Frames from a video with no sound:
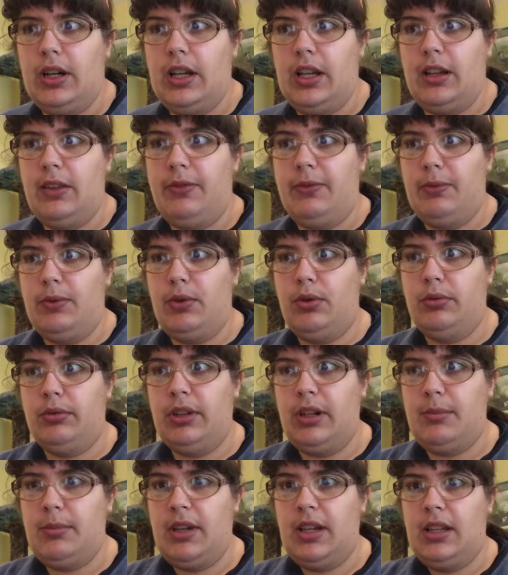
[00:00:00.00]
I have
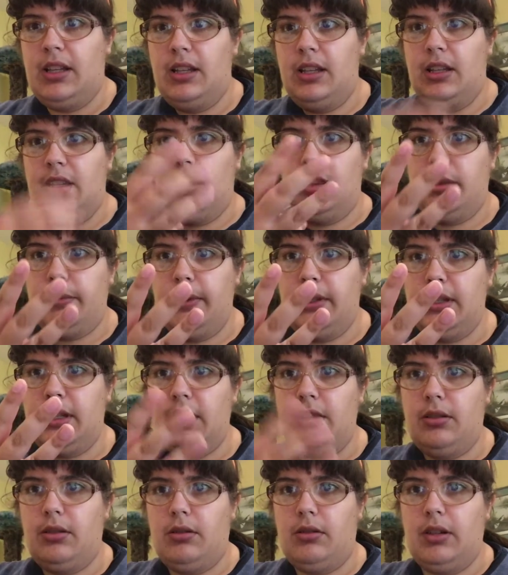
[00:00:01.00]
already made 3
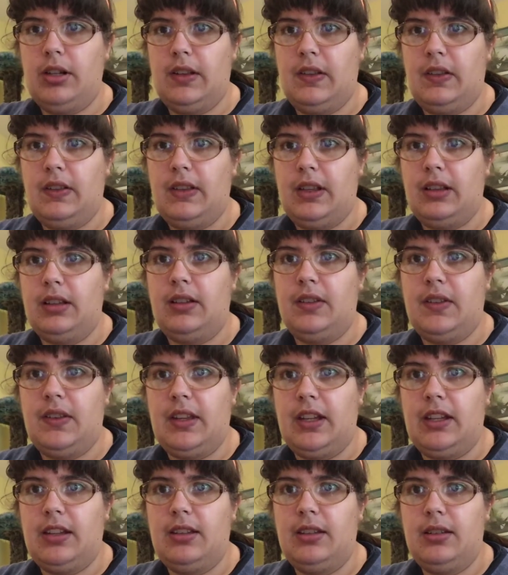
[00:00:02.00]
Nendoroids that looks
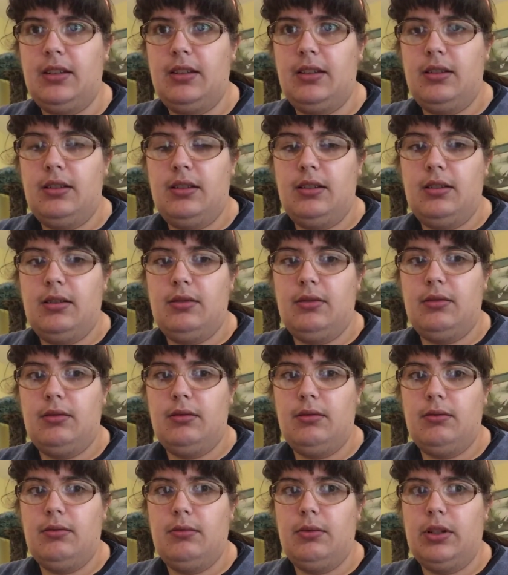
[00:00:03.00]
like,
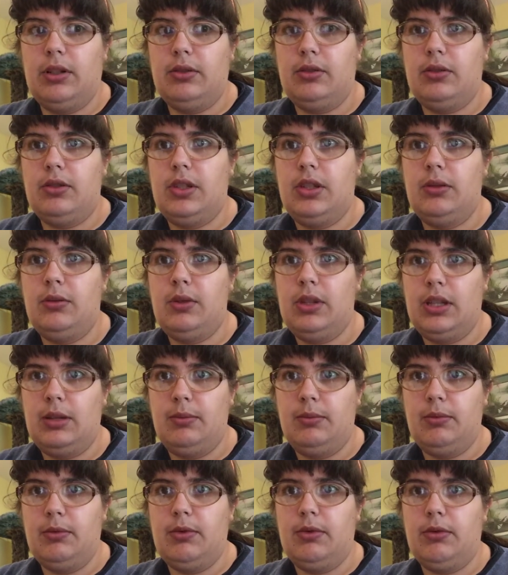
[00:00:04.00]
well, 2 of
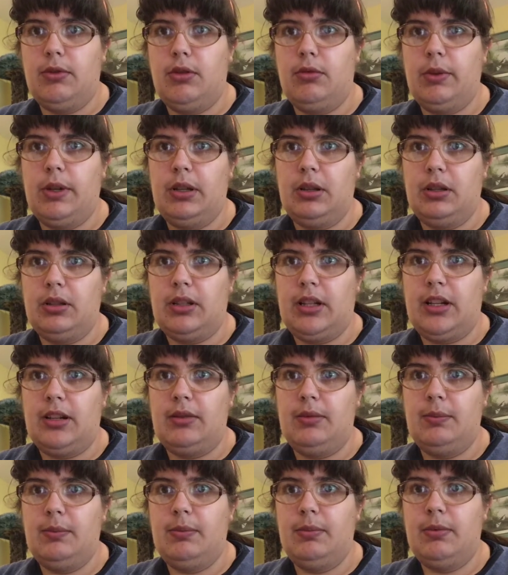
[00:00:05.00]
them already look like
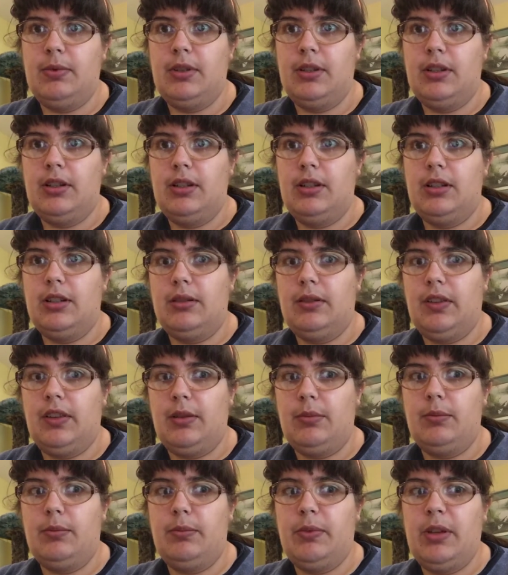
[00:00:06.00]

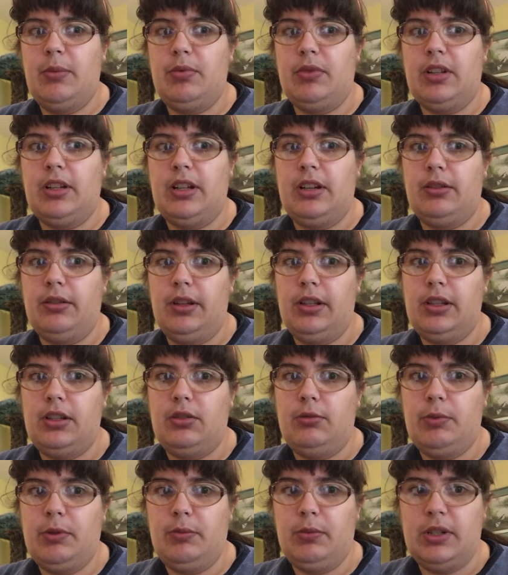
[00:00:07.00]
some people I already
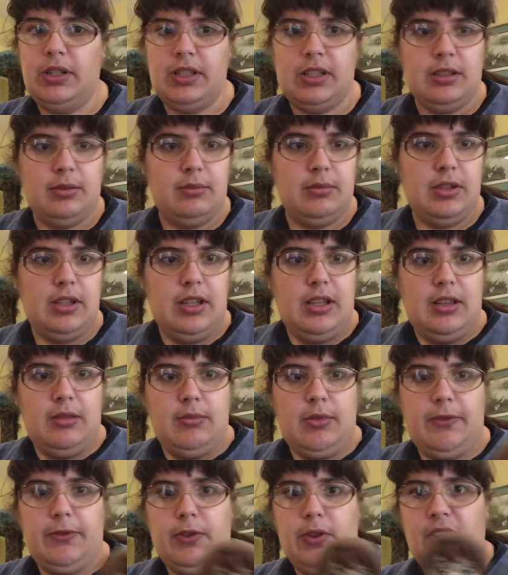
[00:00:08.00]
know, but one of them,
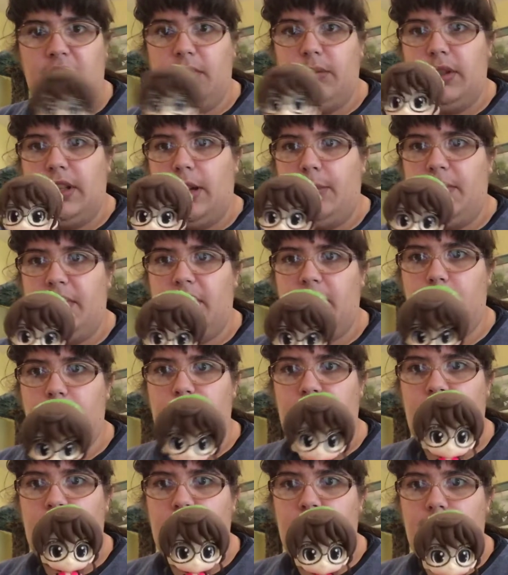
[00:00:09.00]
my first one, happens to
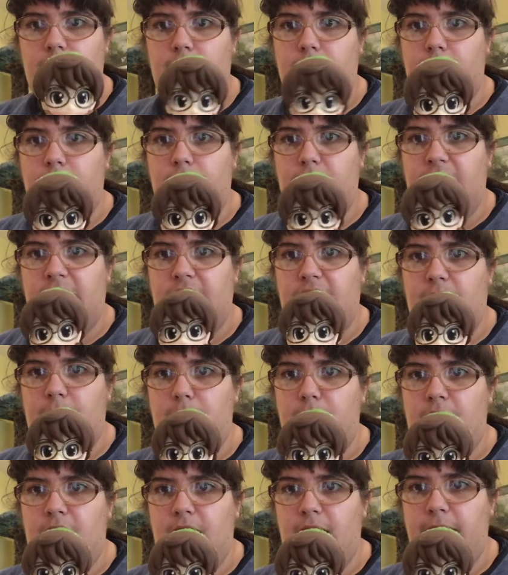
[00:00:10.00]
be basically
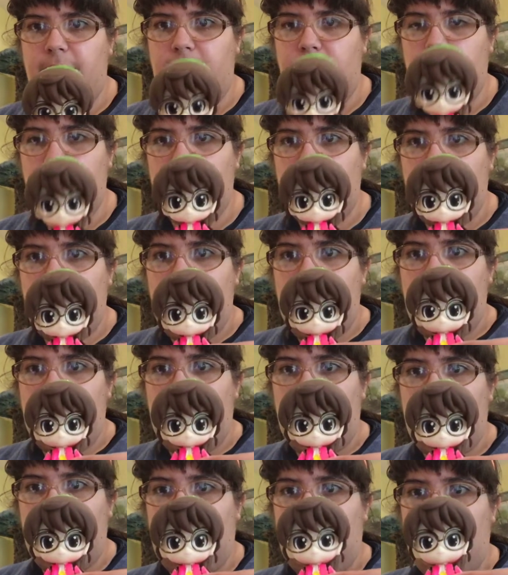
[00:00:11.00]
me from
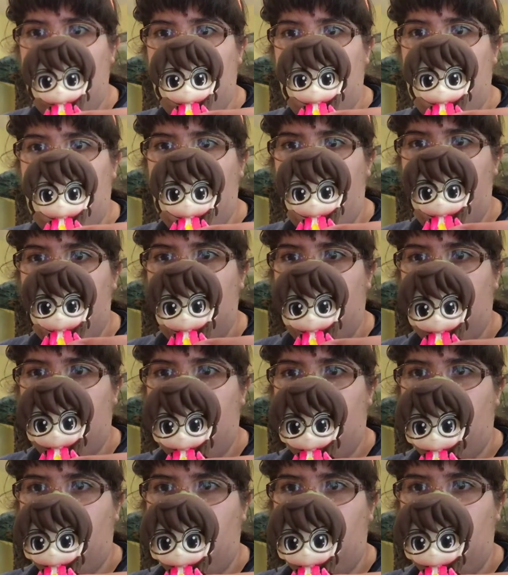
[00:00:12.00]
the Sega Saturn
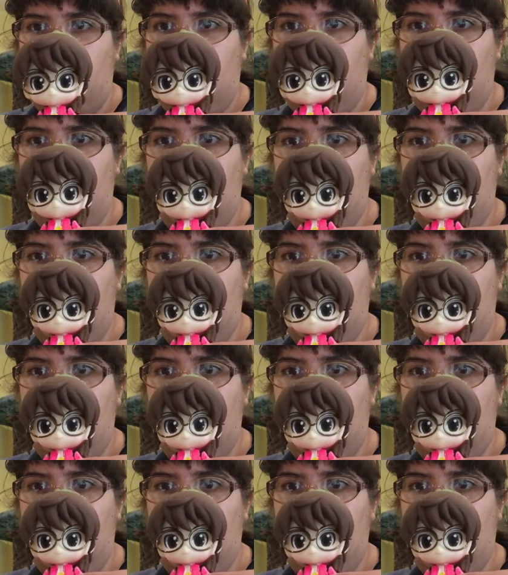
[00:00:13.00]
Nendoroid.